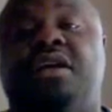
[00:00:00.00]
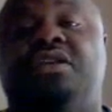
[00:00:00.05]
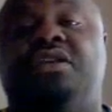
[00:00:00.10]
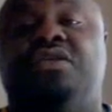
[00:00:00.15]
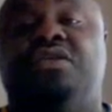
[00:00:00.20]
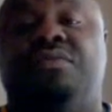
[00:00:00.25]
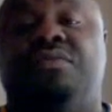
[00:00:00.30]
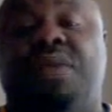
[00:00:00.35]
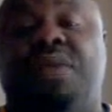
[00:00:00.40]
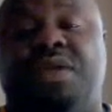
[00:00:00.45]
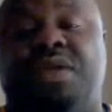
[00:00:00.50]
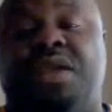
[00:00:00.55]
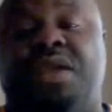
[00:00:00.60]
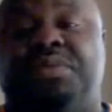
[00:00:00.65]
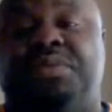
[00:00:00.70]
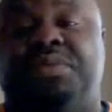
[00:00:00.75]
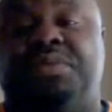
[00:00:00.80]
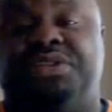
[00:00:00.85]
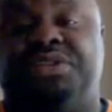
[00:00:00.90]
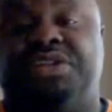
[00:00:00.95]
you may be
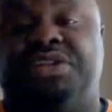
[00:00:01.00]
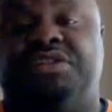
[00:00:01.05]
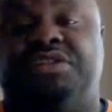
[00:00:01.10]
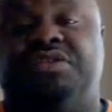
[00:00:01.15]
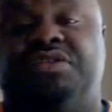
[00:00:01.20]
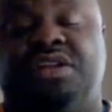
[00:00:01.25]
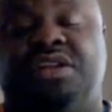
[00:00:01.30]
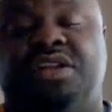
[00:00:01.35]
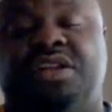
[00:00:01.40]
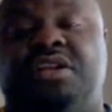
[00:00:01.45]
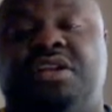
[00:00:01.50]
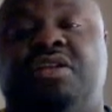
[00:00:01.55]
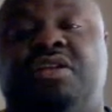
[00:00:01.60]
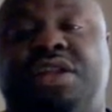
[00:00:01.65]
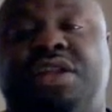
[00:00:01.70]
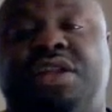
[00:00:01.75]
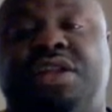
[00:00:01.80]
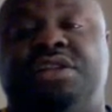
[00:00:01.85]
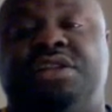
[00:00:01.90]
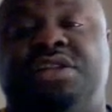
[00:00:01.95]
able to potentially get a
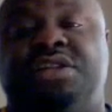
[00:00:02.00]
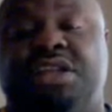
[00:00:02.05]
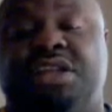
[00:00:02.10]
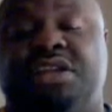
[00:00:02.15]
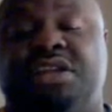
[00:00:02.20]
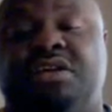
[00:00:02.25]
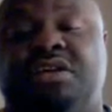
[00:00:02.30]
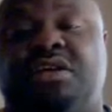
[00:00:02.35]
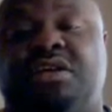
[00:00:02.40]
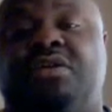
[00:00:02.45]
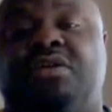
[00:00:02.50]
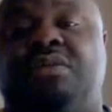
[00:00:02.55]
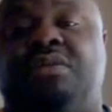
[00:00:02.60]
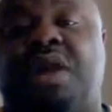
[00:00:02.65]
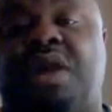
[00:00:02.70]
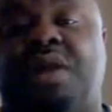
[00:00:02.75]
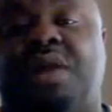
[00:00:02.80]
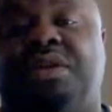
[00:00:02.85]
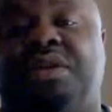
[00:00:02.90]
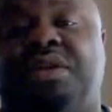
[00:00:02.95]
great deal on a
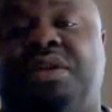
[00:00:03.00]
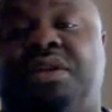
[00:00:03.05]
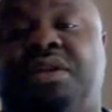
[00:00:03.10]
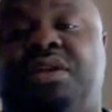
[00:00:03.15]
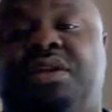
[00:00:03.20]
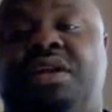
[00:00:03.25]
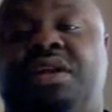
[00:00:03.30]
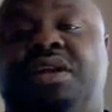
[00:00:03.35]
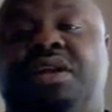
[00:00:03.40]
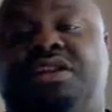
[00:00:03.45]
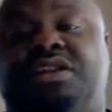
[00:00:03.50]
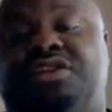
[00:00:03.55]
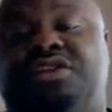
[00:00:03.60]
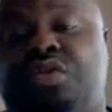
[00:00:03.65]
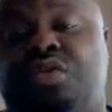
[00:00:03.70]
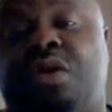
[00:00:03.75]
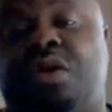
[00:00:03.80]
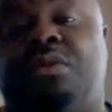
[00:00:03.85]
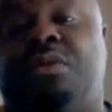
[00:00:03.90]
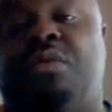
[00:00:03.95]
property that you
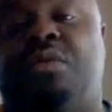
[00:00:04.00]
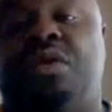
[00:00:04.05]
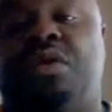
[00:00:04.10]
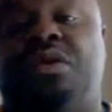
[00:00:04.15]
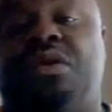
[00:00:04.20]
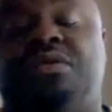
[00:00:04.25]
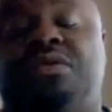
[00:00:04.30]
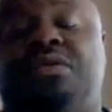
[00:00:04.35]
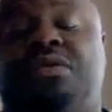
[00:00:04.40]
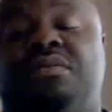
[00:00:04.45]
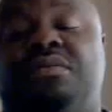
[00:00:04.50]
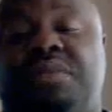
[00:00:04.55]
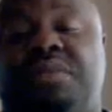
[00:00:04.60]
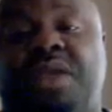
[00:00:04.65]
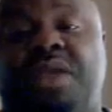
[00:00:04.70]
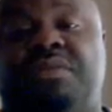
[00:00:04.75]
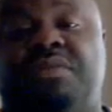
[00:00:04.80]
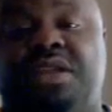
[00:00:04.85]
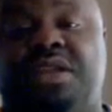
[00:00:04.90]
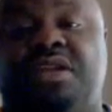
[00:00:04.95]
normally wouldn't be
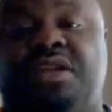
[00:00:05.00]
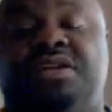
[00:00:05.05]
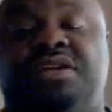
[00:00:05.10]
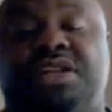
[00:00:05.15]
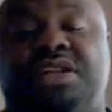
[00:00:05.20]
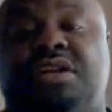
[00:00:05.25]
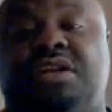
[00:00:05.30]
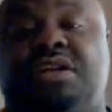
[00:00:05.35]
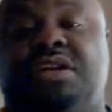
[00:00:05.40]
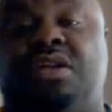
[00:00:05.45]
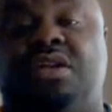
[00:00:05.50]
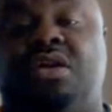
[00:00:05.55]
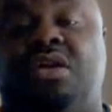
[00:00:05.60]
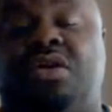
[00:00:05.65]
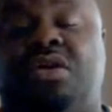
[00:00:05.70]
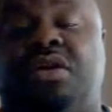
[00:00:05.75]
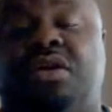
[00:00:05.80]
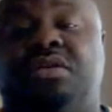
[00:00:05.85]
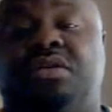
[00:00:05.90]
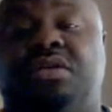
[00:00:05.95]
able to get a deal
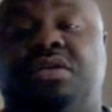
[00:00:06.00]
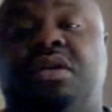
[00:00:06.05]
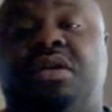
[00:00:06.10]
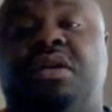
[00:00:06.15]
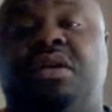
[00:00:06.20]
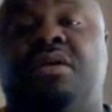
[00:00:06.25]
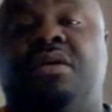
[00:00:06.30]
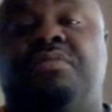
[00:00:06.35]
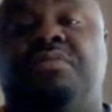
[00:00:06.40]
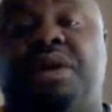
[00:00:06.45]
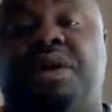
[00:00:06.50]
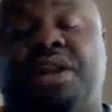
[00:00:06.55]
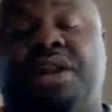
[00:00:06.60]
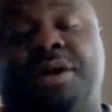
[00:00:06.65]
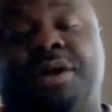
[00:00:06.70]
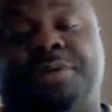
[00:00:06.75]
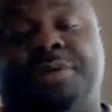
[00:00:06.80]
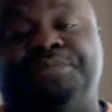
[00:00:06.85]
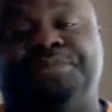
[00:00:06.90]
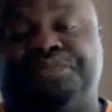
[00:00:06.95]
on. But
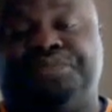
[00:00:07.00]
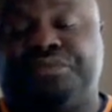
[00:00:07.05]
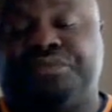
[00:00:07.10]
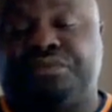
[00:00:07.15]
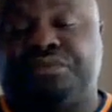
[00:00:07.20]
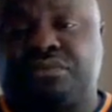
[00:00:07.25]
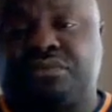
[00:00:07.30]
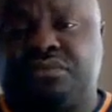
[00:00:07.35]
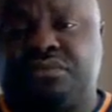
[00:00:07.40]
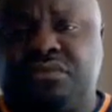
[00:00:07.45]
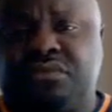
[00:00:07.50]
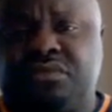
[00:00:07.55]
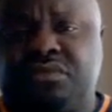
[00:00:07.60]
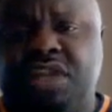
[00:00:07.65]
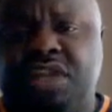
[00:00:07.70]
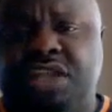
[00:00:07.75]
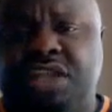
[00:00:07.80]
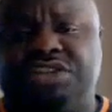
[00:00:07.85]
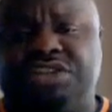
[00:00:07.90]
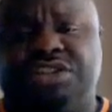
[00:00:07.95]

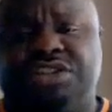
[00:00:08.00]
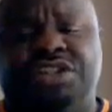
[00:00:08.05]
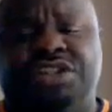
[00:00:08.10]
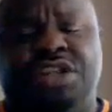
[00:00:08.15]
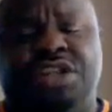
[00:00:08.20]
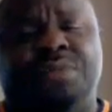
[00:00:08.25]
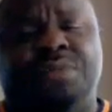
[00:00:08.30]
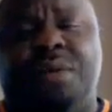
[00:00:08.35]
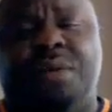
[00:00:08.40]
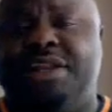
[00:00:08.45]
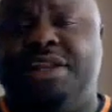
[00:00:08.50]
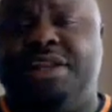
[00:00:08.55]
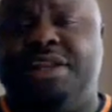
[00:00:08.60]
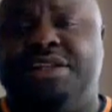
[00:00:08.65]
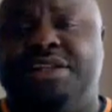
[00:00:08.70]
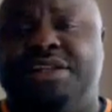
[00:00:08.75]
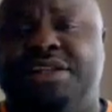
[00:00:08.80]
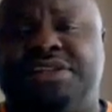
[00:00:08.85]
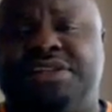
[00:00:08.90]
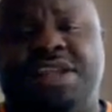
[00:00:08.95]
just a tip on
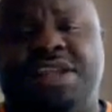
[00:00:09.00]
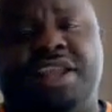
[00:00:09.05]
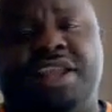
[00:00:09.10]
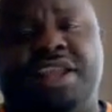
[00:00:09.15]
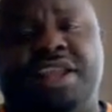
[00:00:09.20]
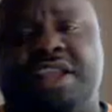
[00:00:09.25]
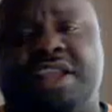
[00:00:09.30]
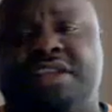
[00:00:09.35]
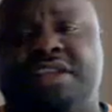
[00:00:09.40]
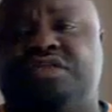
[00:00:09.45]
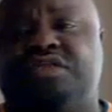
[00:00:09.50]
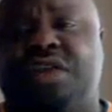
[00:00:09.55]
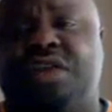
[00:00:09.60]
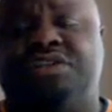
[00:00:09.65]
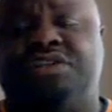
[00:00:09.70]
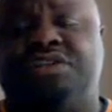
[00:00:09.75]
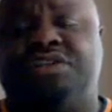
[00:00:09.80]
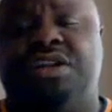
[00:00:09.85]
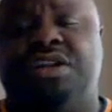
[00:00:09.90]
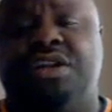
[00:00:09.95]
bandit signs, I can't
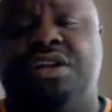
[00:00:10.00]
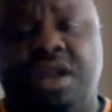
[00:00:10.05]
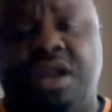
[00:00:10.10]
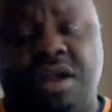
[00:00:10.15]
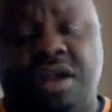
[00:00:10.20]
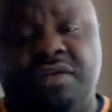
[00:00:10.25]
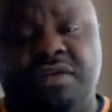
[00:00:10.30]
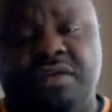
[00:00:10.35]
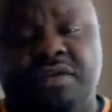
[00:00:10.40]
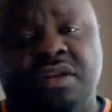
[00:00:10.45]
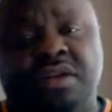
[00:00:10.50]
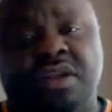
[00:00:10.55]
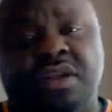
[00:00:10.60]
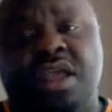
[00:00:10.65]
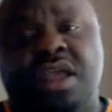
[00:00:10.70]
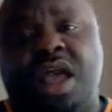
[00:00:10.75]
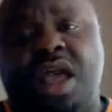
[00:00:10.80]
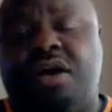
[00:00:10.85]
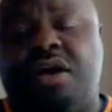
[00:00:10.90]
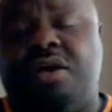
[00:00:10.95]
stress enough
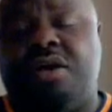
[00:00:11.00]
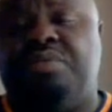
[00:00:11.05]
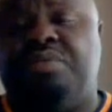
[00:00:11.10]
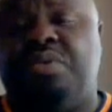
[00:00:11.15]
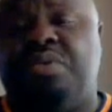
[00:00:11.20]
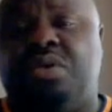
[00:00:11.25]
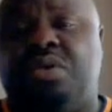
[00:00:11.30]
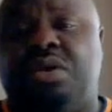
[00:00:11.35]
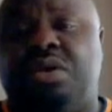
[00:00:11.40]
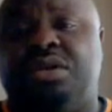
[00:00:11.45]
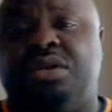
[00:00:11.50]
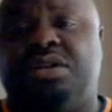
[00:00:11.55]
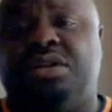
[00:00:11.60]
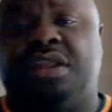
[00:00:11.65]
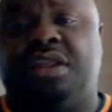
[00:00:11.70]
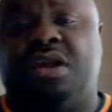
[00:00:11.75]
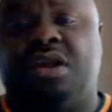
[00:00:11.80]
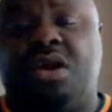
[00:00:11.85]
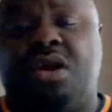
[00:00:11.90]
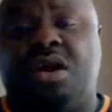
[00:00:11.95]
how important
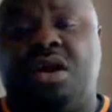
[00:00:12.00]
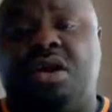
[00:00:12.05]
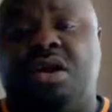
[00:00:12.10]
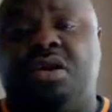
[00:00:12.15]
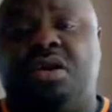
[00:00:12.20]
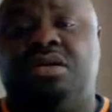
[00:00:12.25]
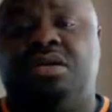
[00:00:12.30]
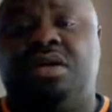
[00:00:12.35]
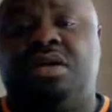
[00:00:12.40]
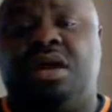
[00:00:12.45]
that they are.